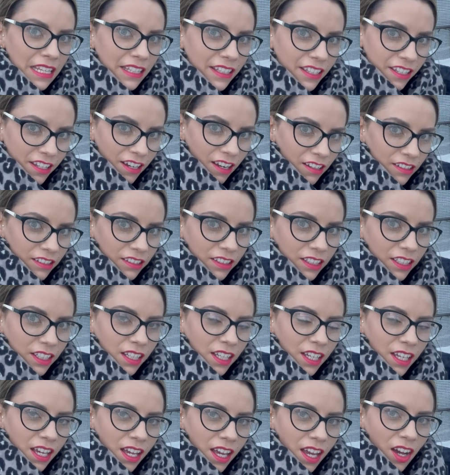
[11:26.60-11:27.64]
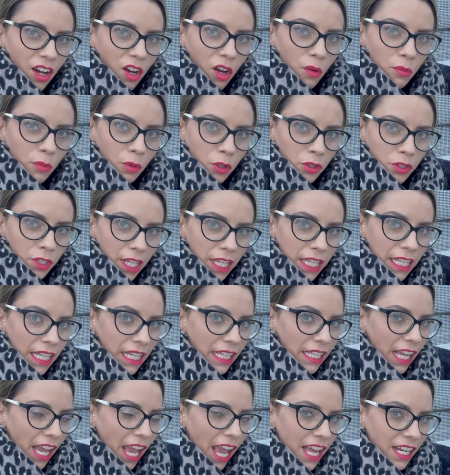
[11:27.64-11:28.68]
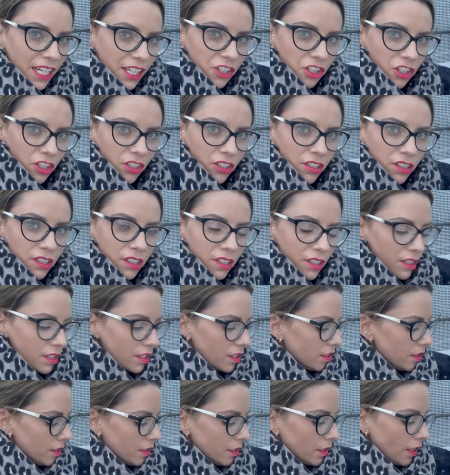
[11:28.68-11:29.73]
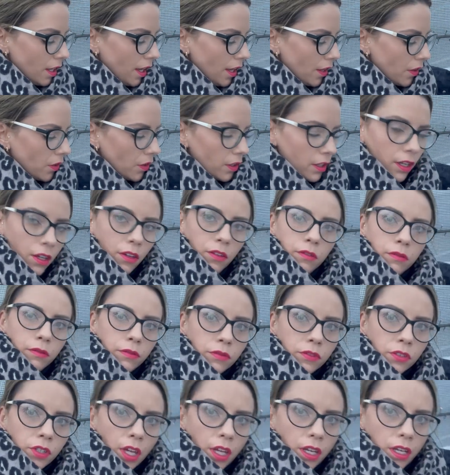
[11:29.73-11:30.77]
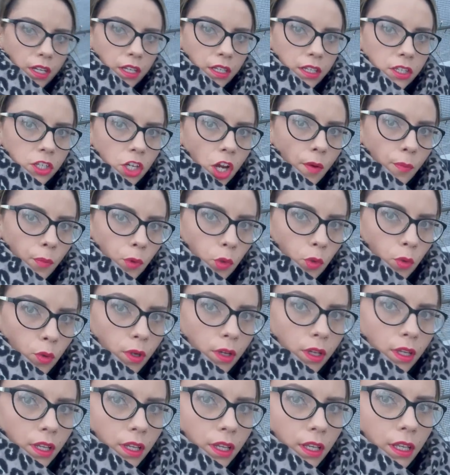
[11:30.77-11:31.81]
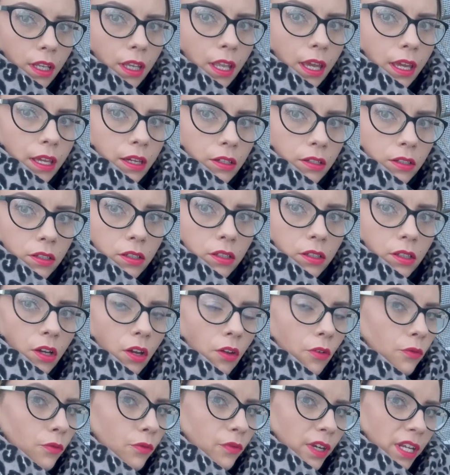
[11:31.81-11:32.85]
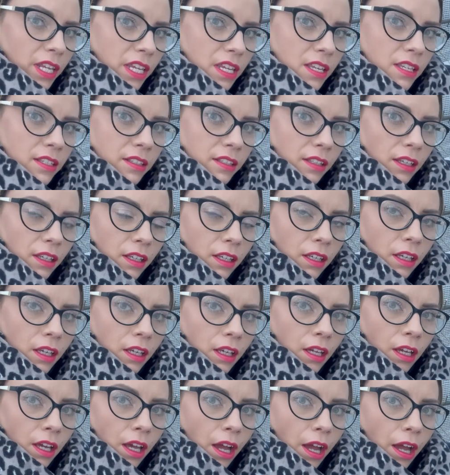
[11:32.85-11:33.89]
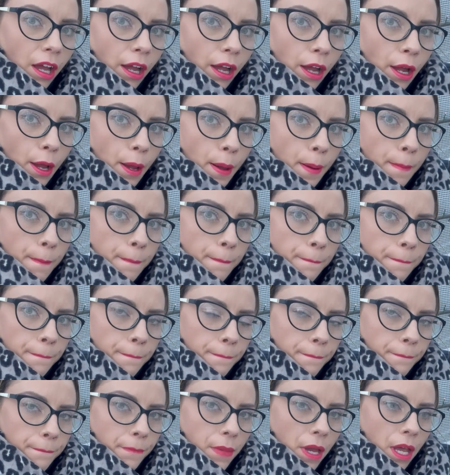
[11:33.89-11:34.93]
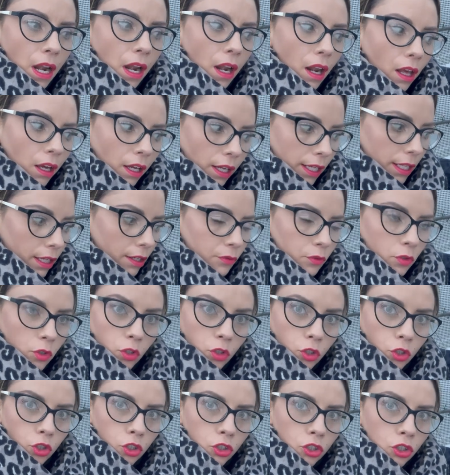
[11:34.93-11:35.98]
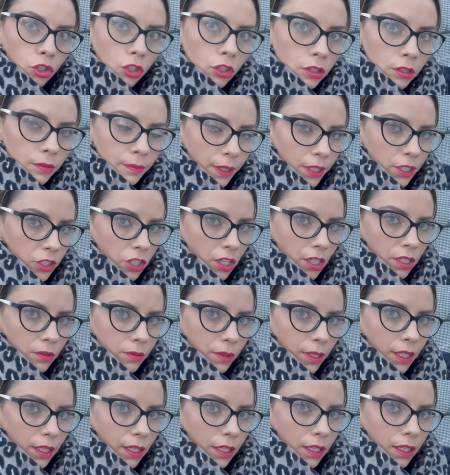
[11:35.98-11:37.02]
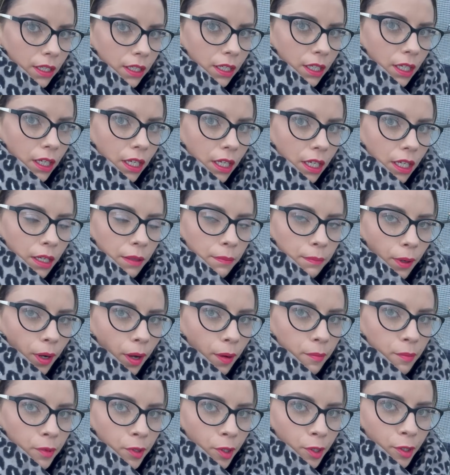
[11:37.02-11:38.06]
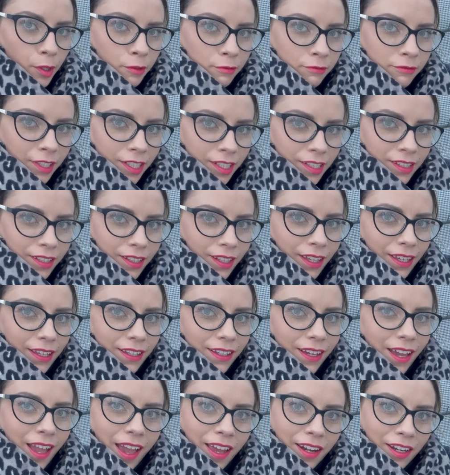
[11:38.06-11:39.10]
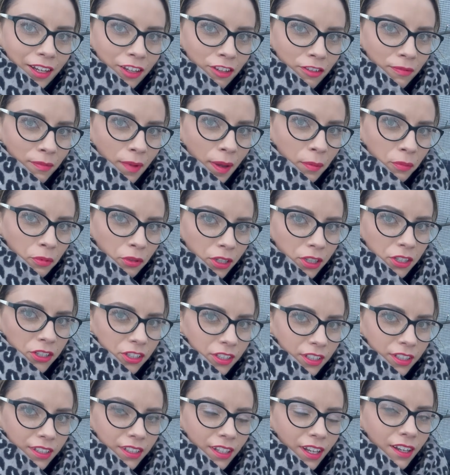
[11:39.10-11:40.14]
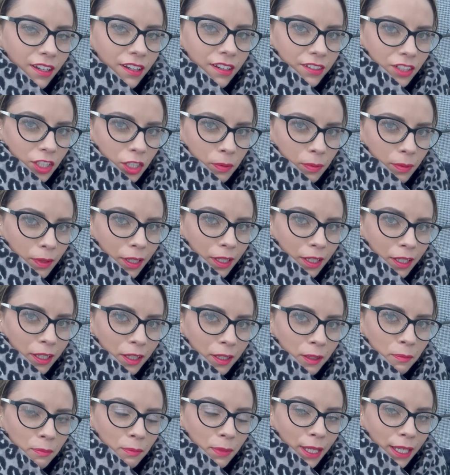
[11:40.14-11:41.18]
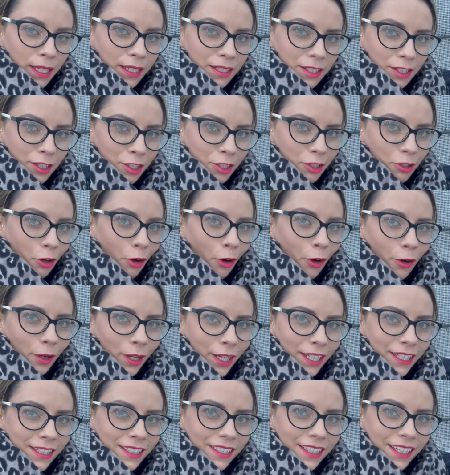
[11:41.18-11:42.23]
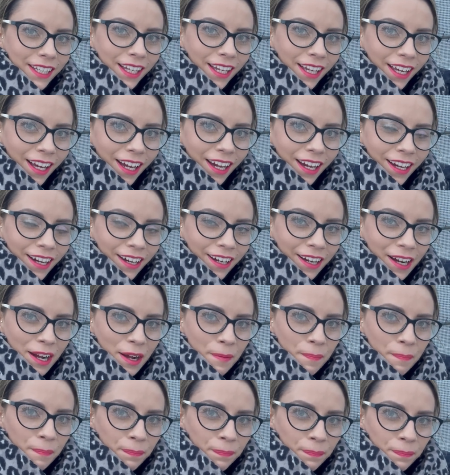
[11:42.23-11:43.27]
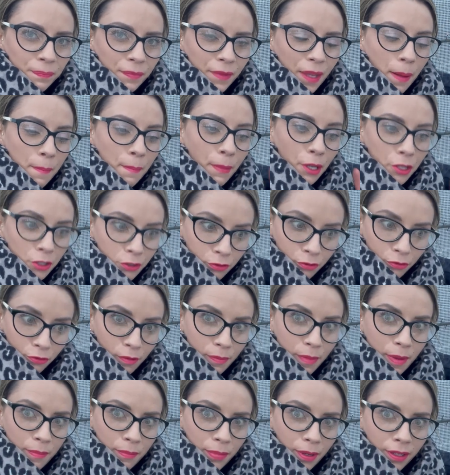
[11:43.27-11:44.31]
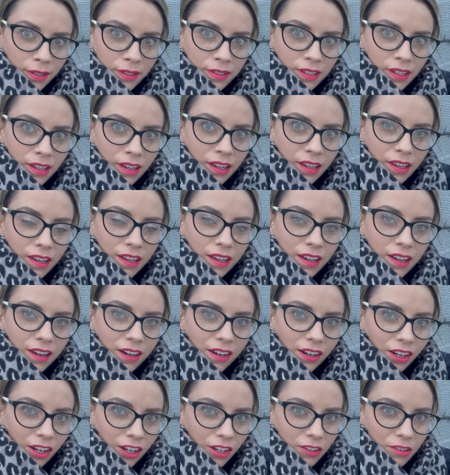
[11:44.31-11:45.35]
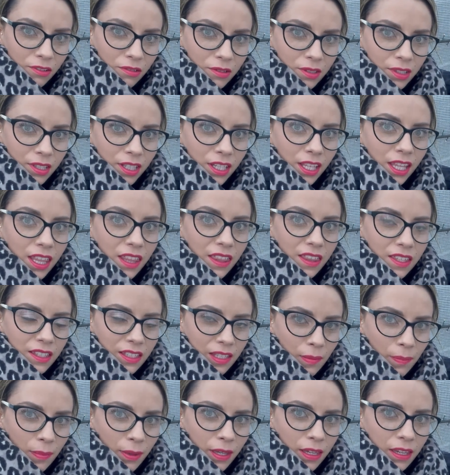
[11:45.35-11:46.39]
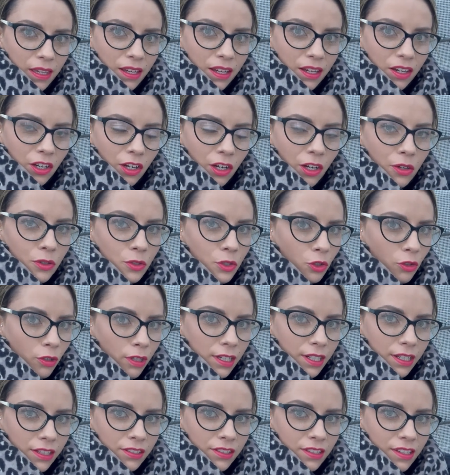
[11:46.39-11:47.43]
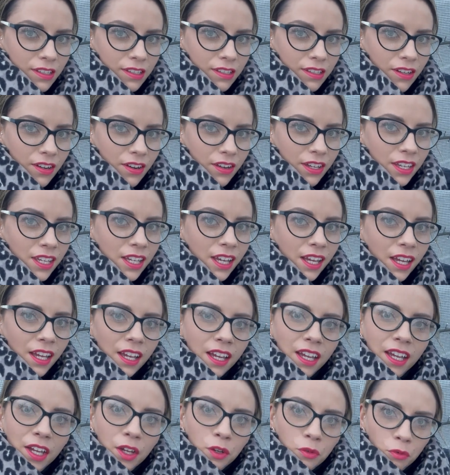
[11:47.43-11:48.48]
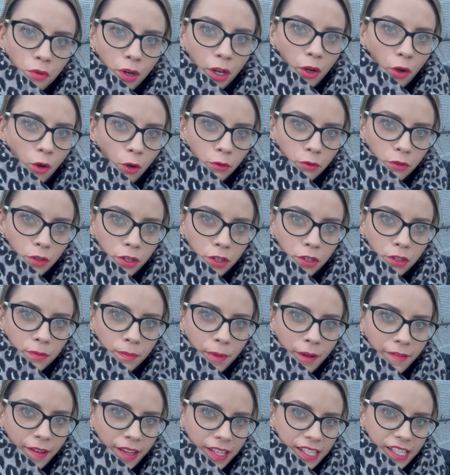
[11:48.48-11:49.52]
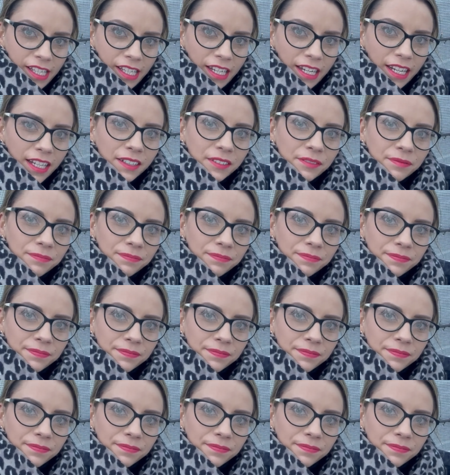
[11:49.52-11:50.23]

is done. I'm not taking any chances, and I have done a double layer of fleece. Um, luckily, I've not got too much out here, but I'm not risking any of my precious larkspur being destroyed. Um, must remember to close the zippy and close greenhouses tonight. Right, off to do my fatsia now.